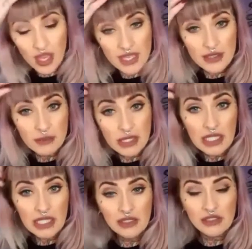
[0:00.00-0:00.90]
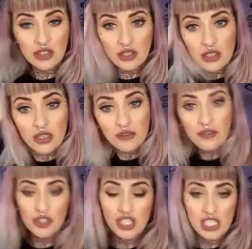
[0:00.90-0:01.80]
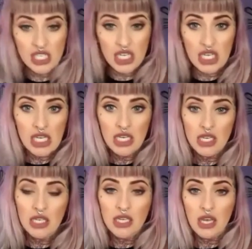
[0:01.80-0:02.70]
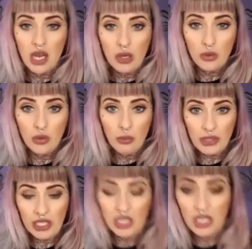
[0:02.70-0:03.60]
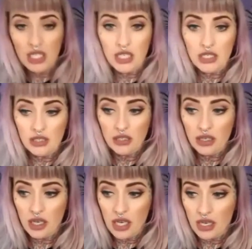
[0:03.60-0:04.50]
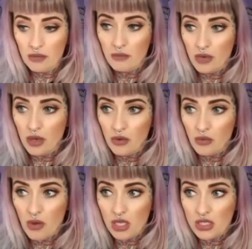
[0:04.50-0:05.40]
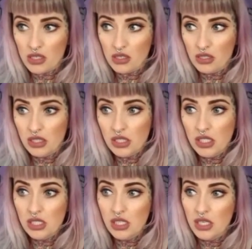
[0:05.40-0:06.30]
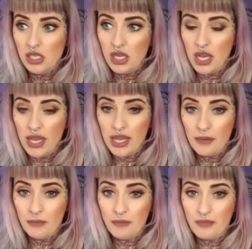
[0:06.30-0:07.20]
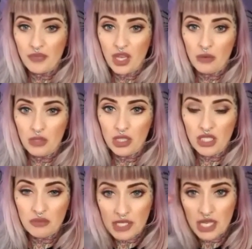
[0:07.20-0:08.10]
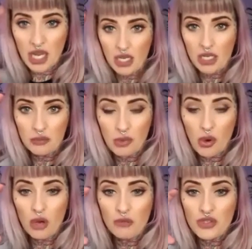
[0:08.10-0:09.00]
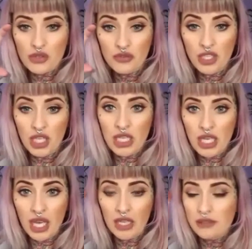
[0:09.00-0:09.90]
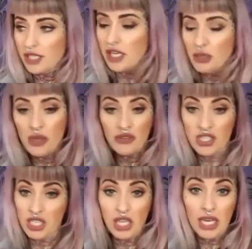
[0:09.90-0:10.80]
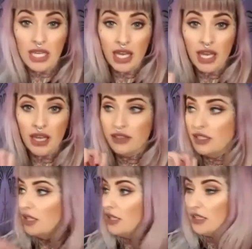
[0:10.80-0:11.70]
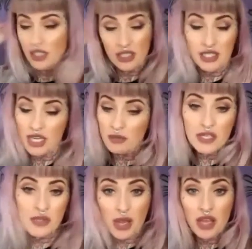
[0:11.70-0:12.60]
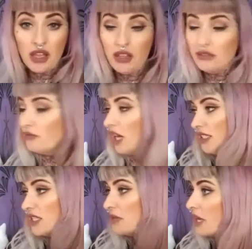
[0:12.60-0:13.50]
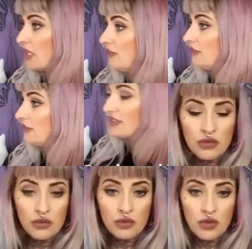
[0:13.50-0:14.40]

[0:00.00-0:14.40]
That is me done for today. I hope you like what I've done. I will leave my tag at the bottom, so if you like it, tell me. If you didn't like it, you can tell me as well. I don't mind.